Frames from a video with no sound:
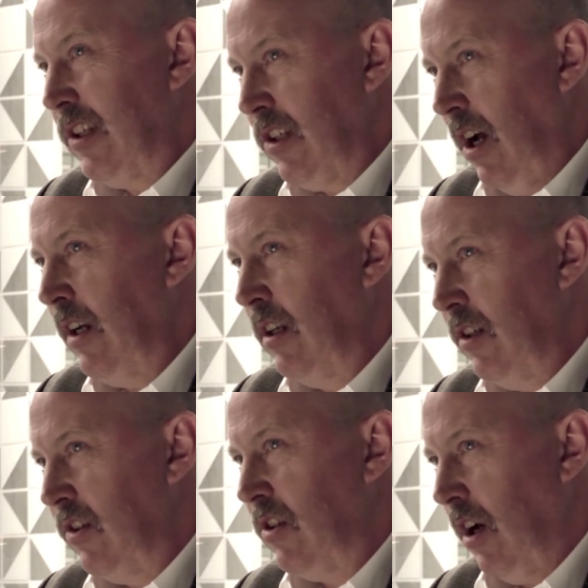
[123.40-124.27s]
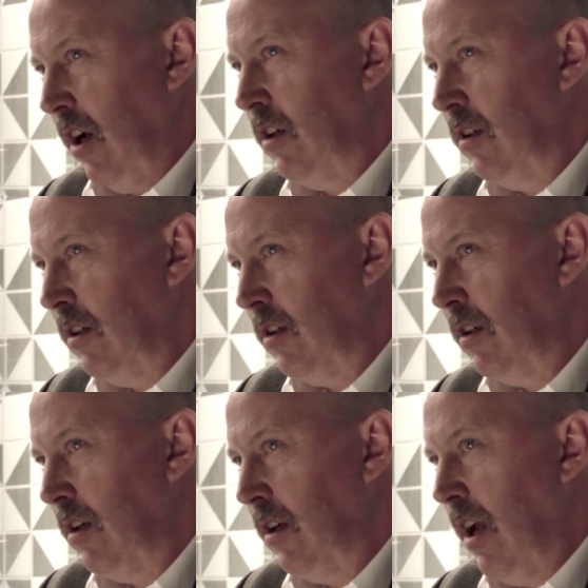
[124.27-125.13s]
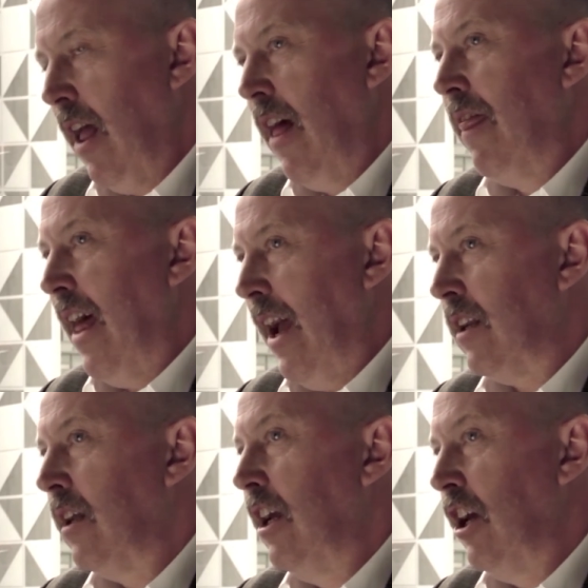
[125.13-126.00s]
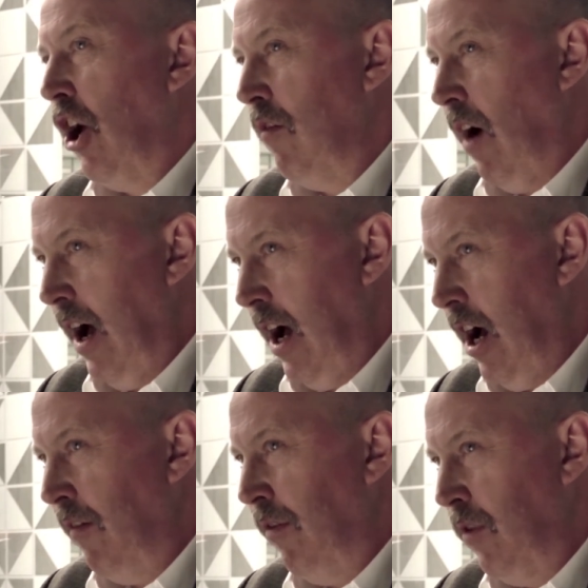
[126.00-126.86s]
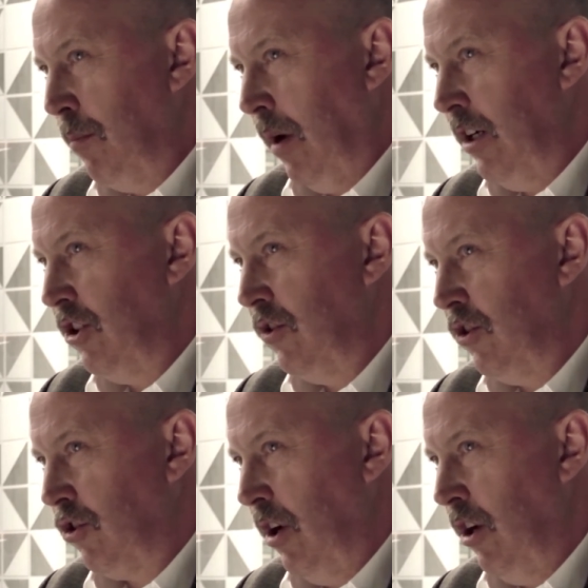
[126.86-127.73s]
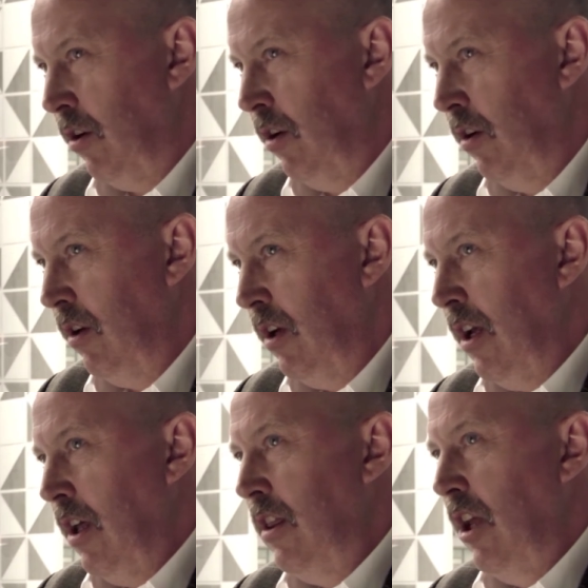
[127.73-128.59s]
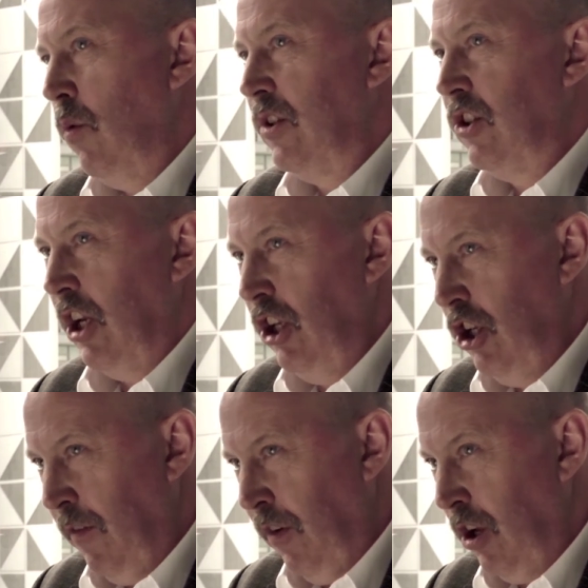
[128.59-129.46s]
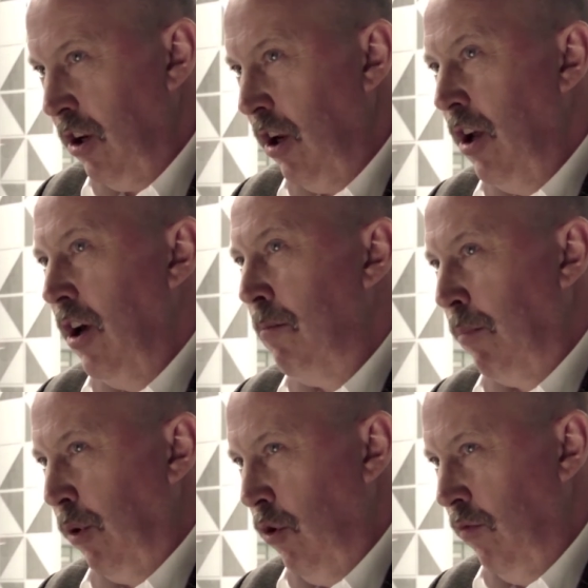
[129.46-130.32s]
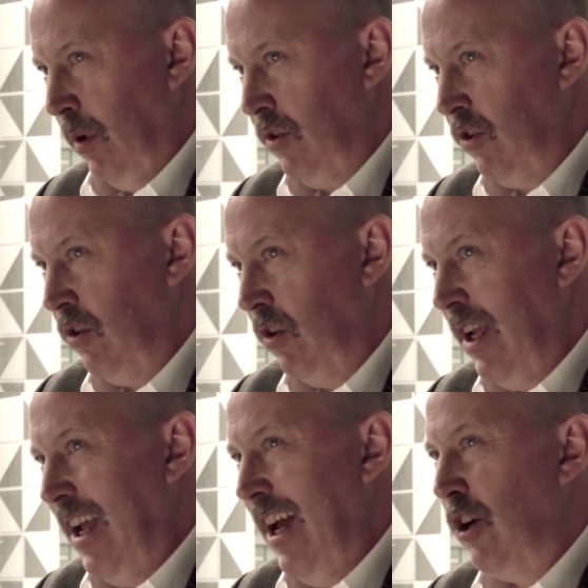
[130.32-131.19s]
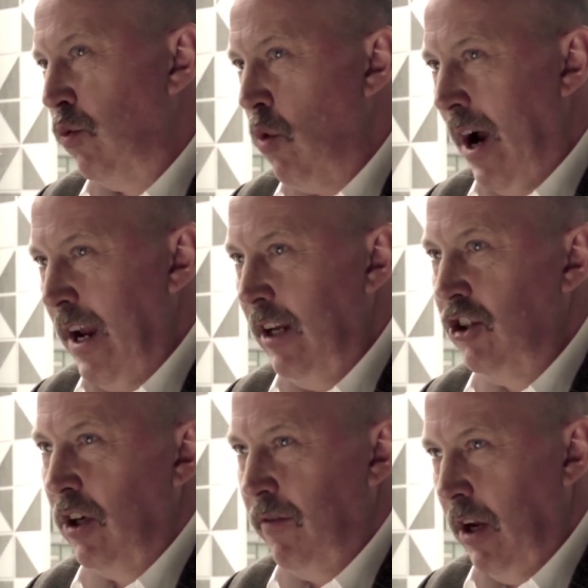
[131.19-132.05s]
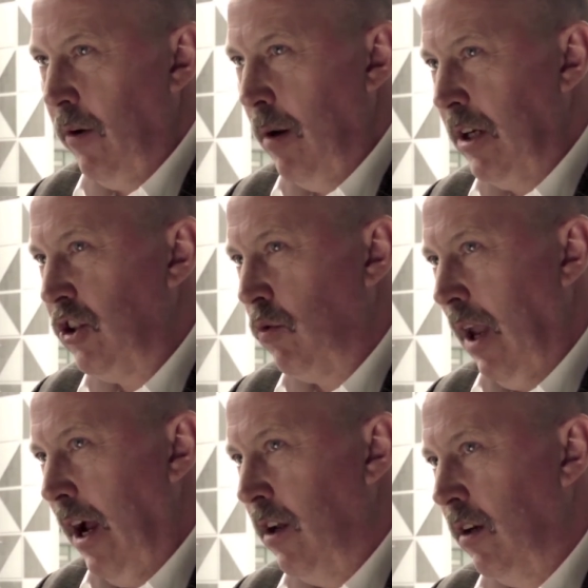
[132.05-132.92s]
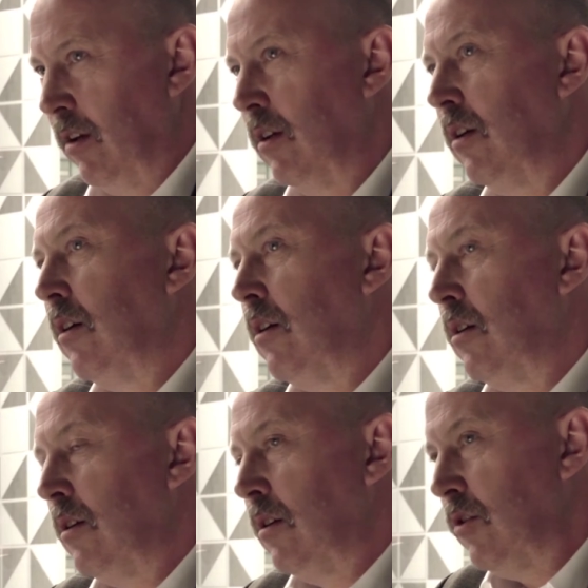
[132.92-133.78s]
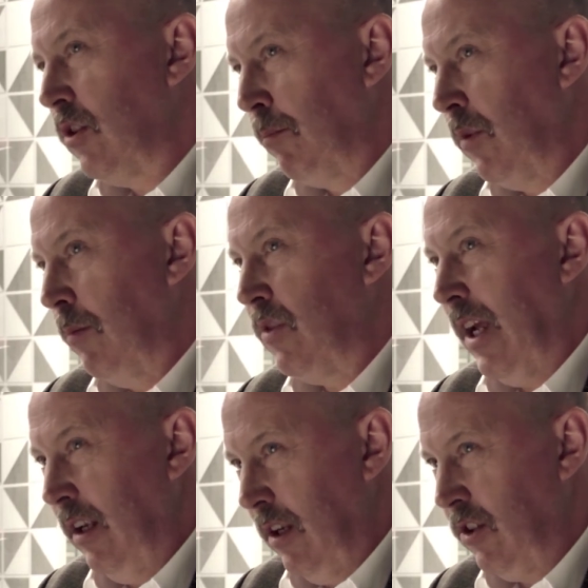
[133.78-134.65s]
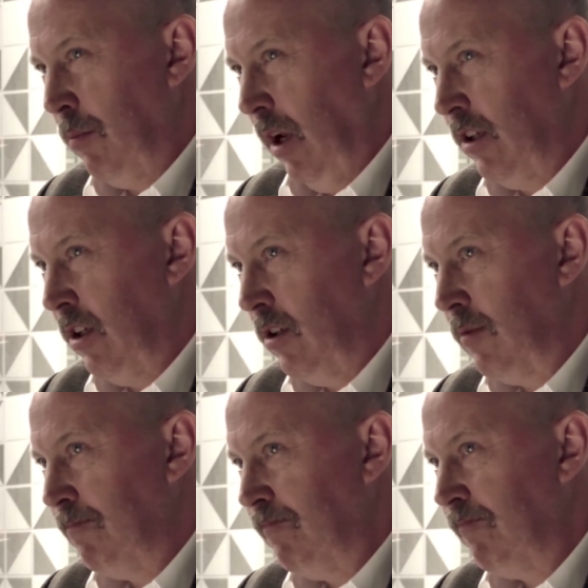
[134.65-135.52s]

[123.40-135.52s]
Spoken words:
excited to say that in over half of the patients treated, there were significant improvements in a range of their MS-related symptoms and disabilities.